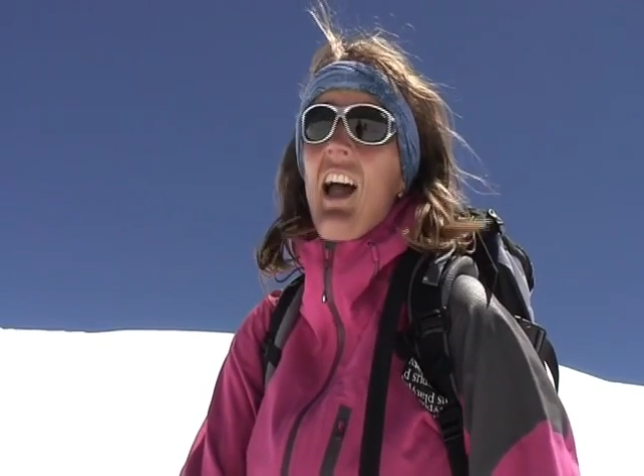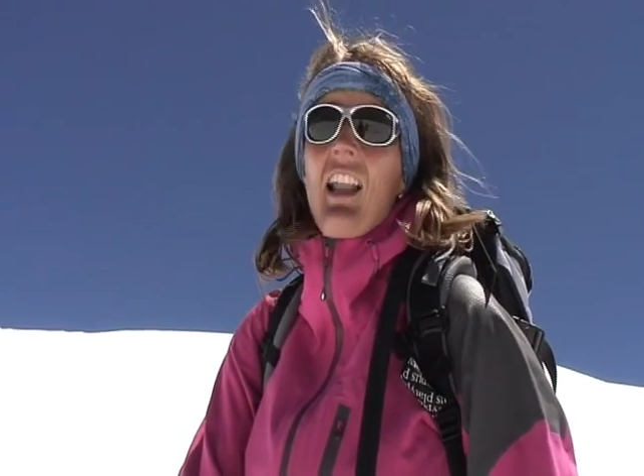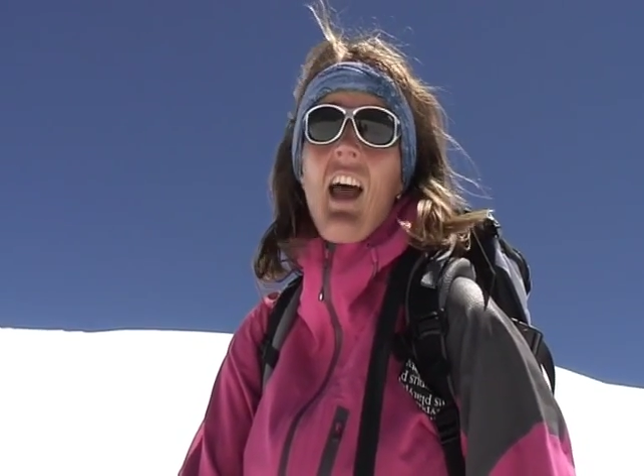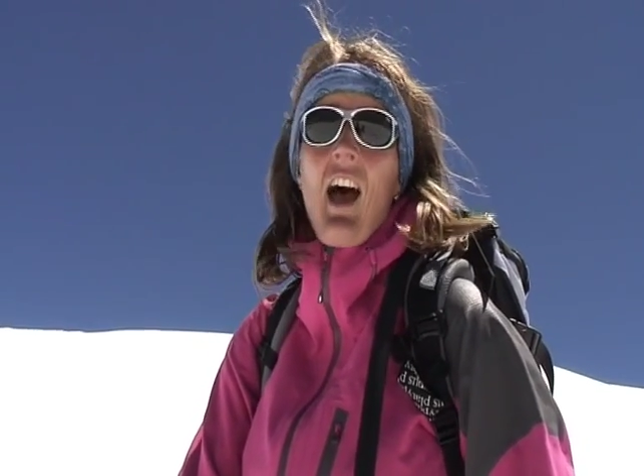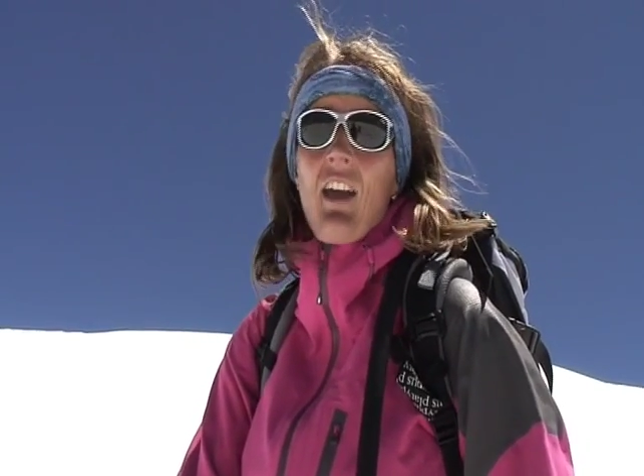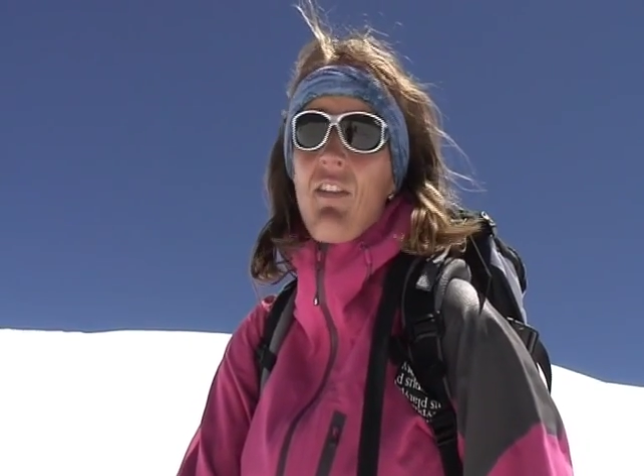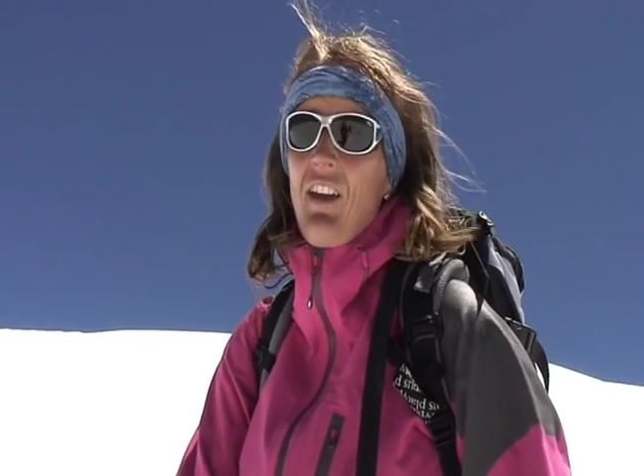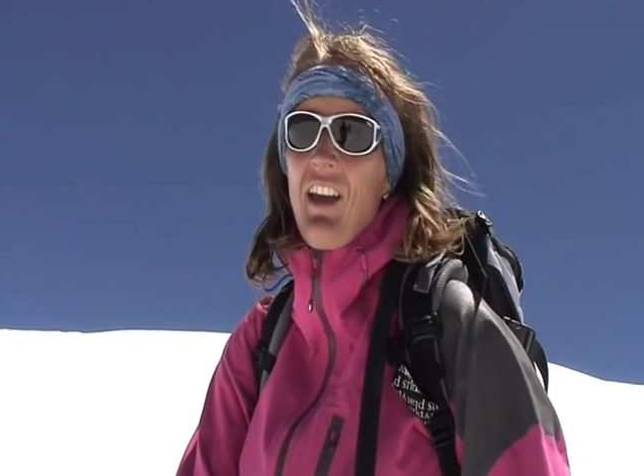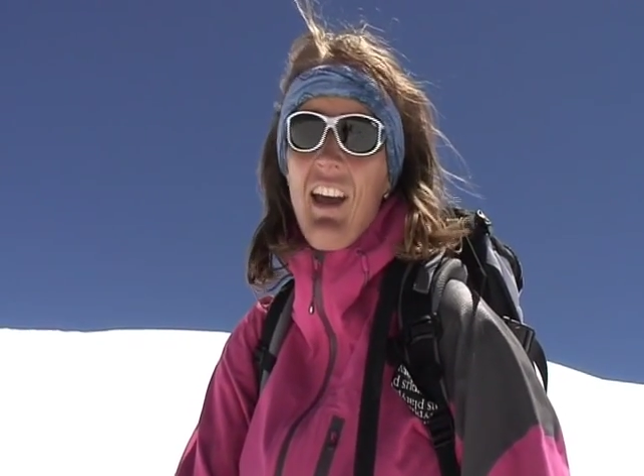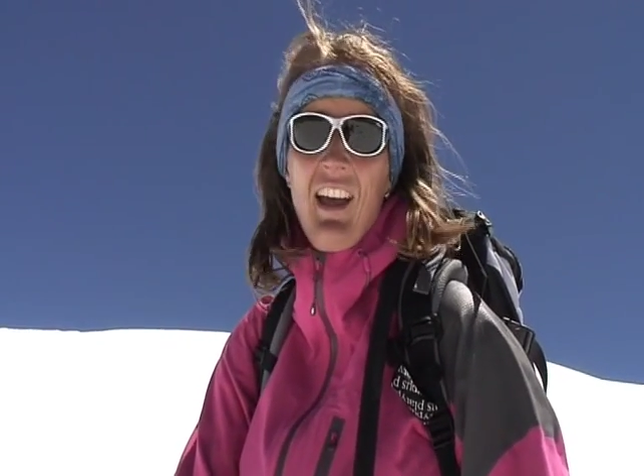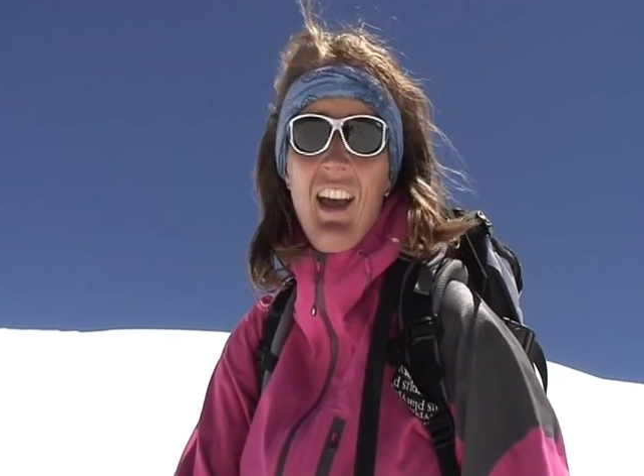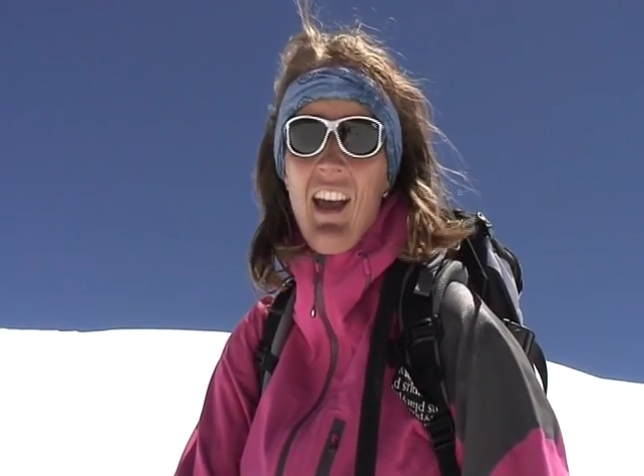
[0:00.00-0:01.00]
Life
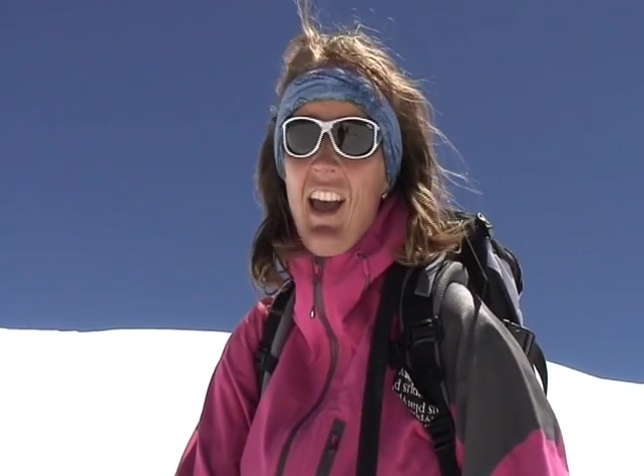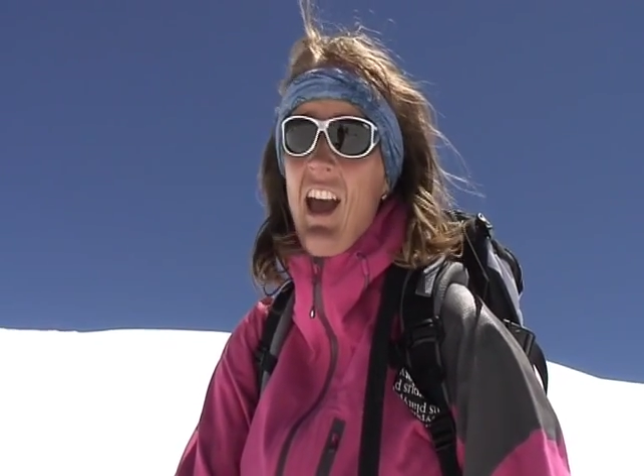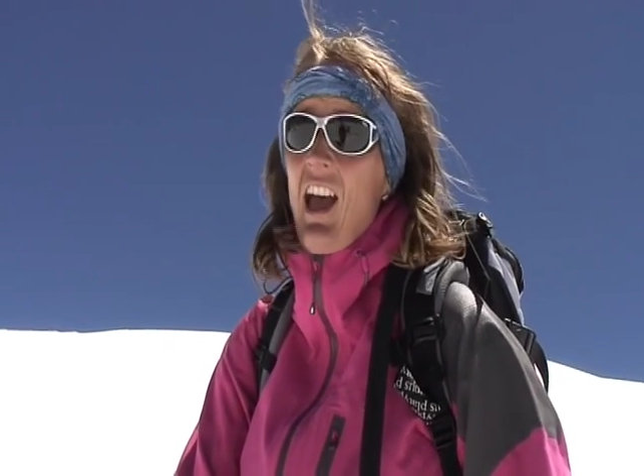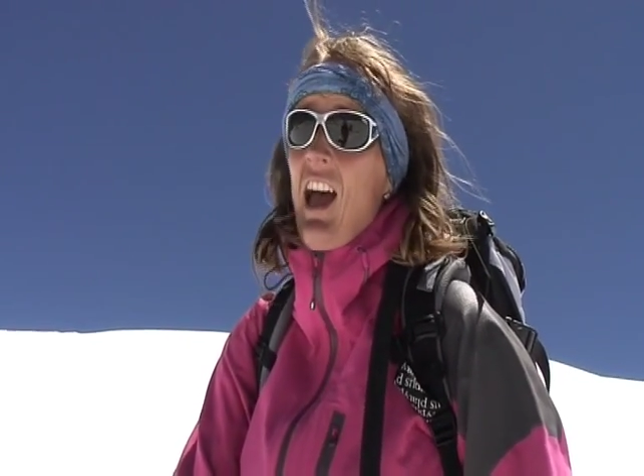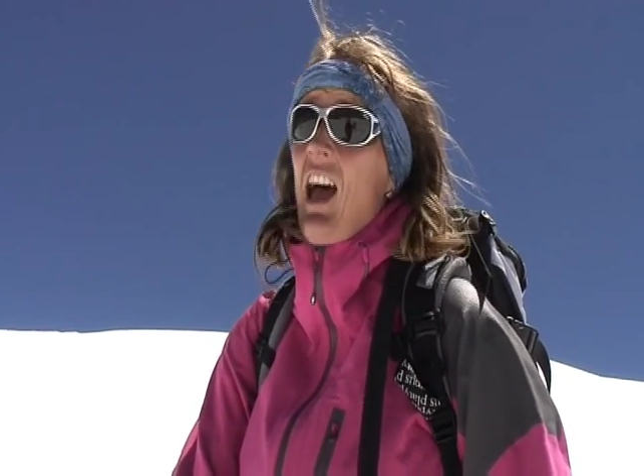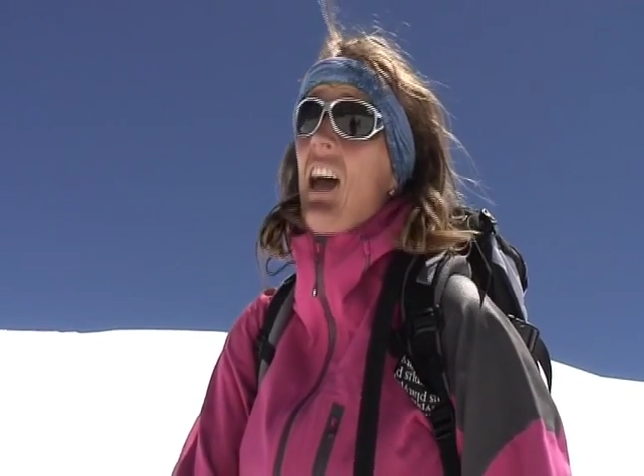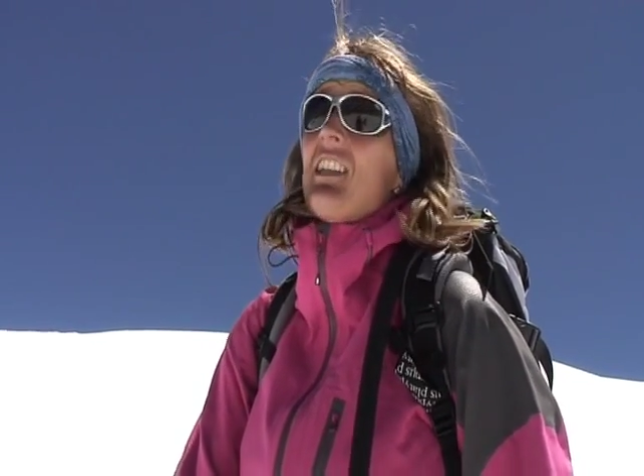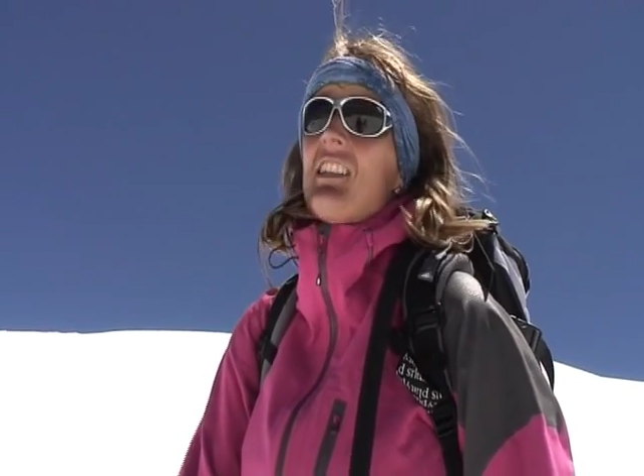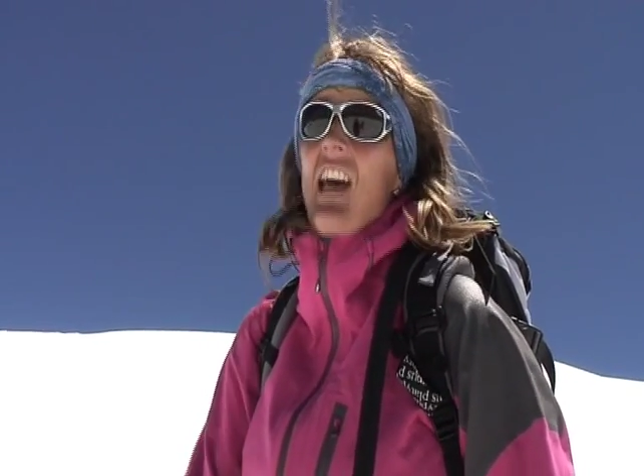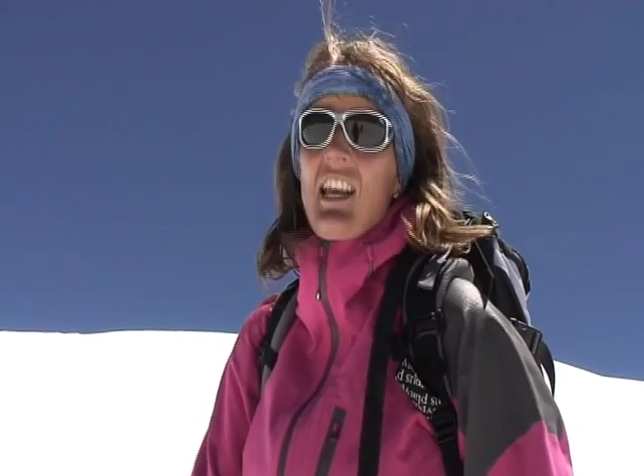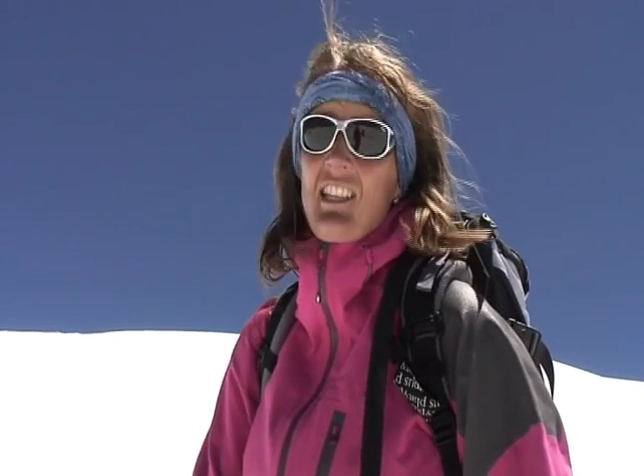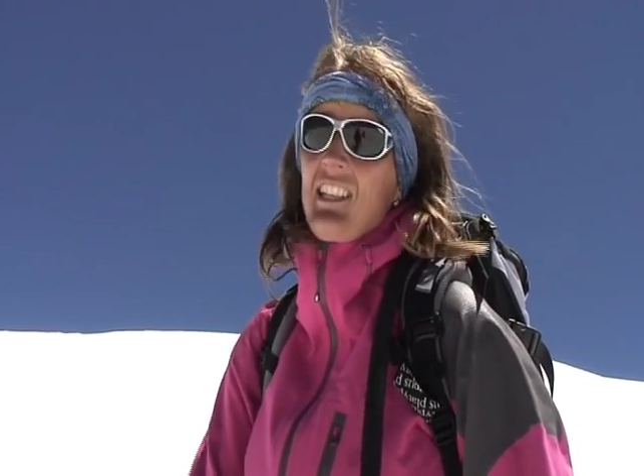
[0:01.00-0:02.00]

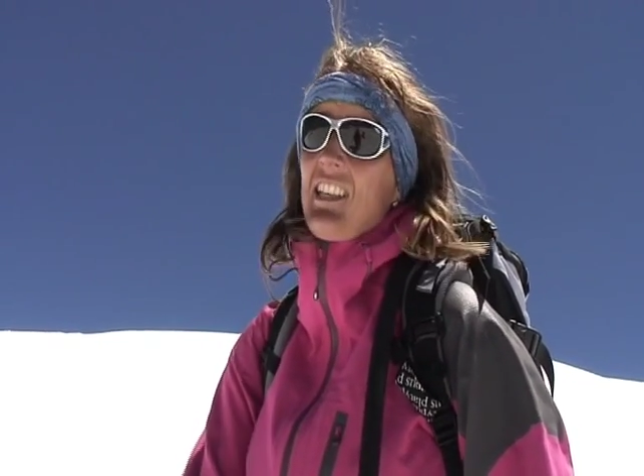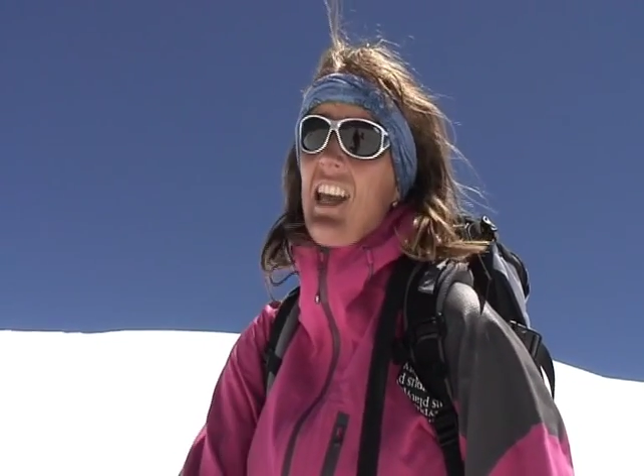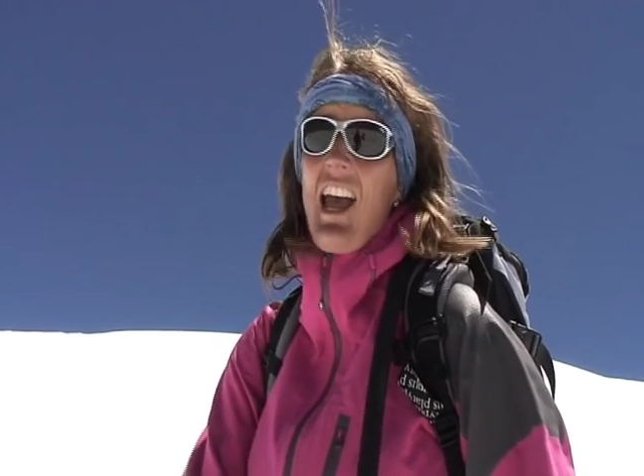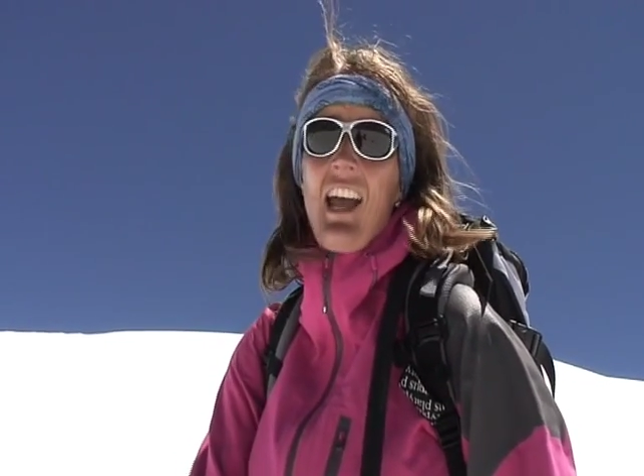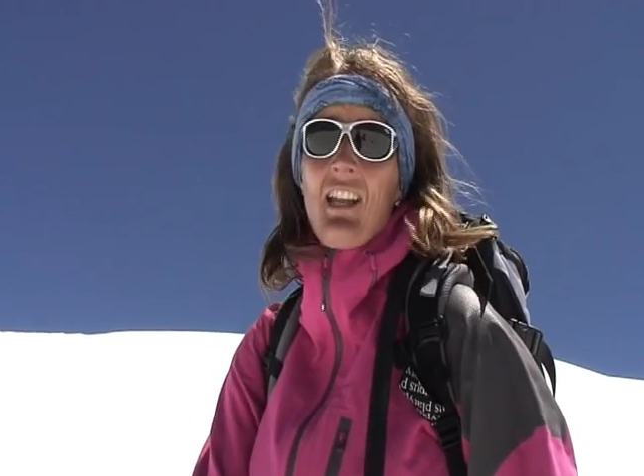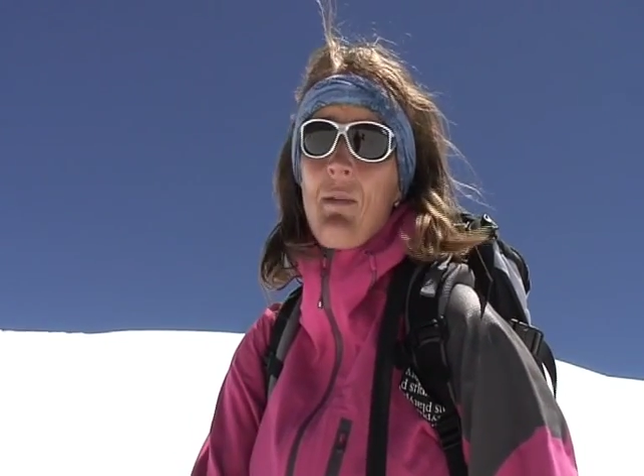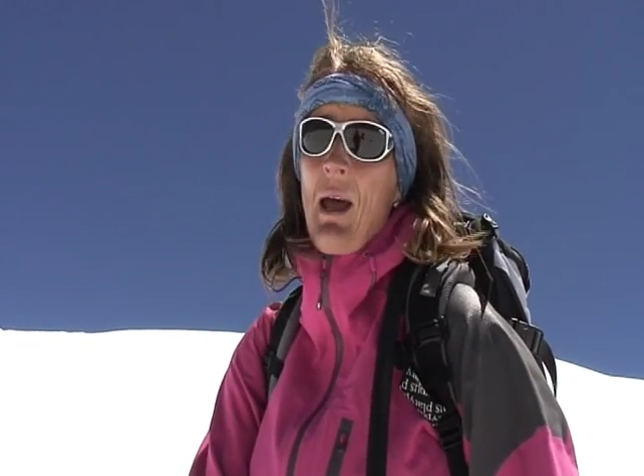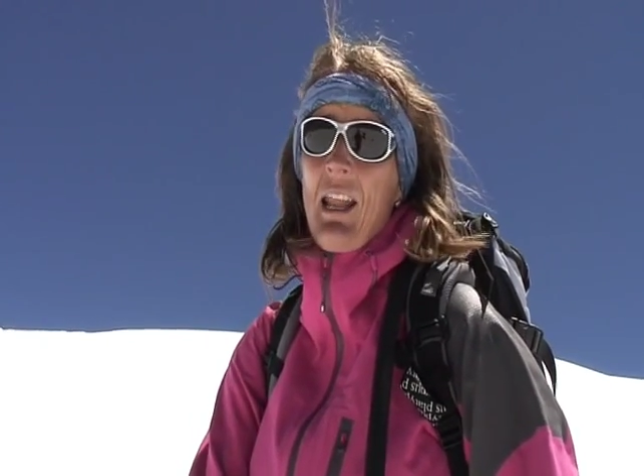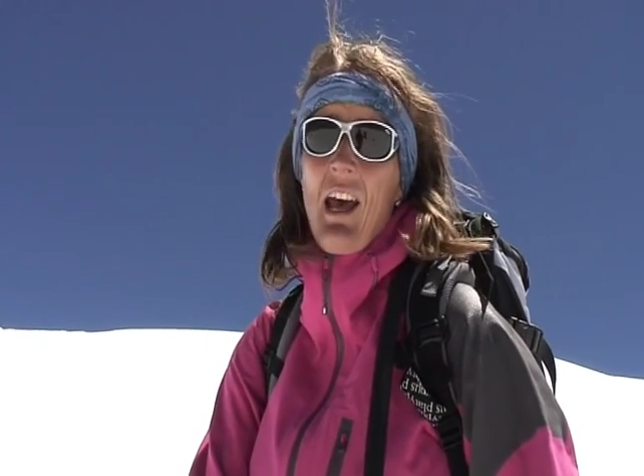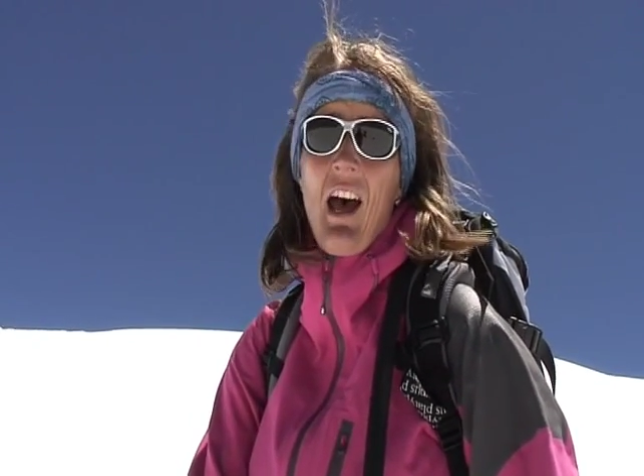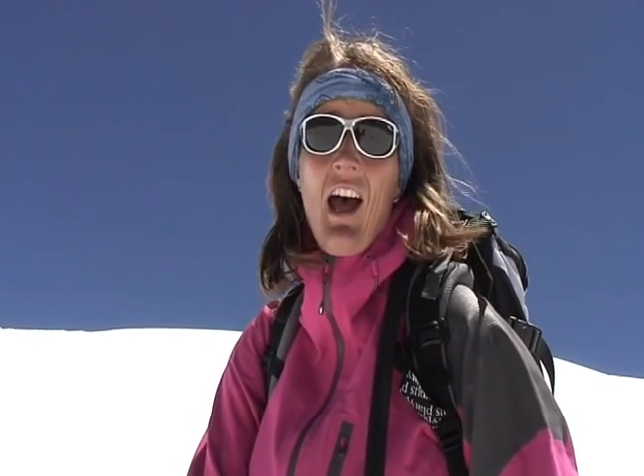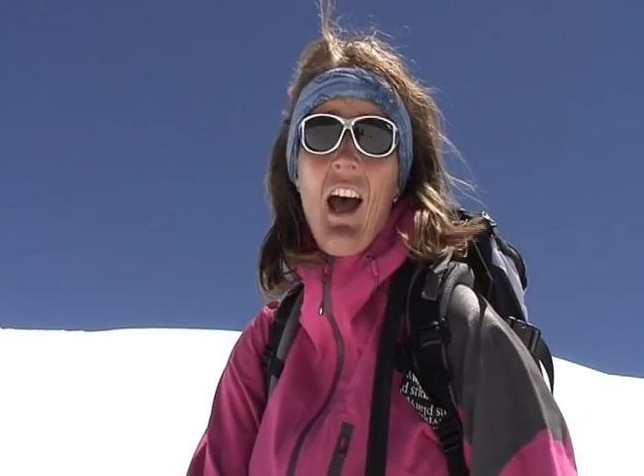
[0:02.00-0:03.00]
doesn't get any better,